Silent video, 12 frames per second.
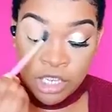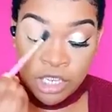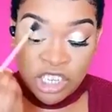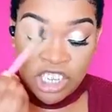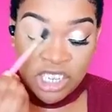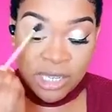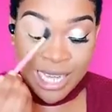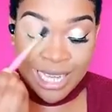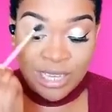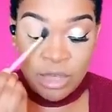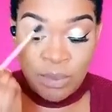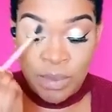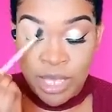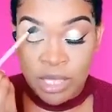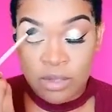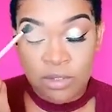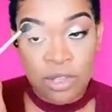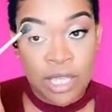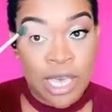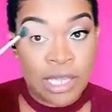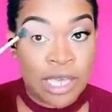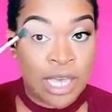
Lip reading: It's just laying the base for the other